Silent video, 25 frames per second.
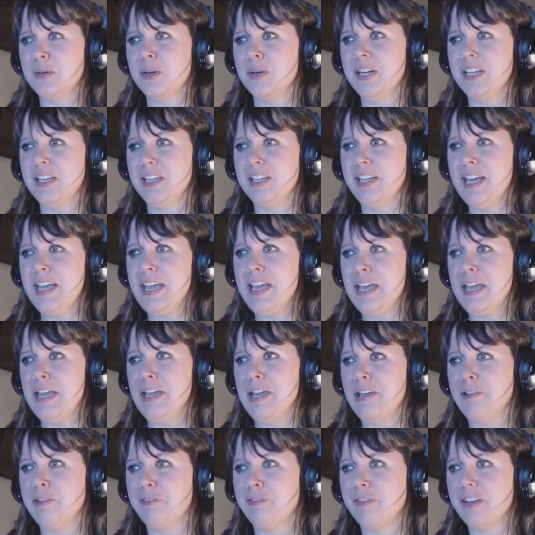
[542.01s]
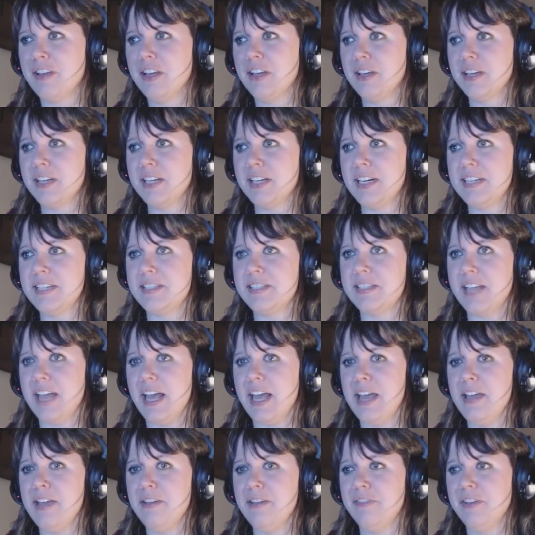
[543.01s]
just want to leave. Can I
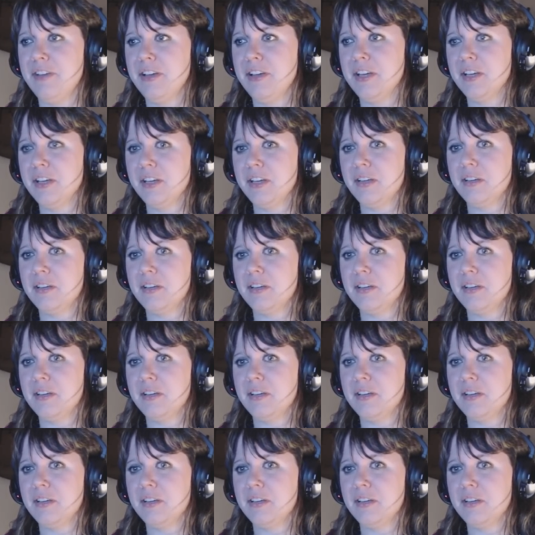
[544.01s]
save?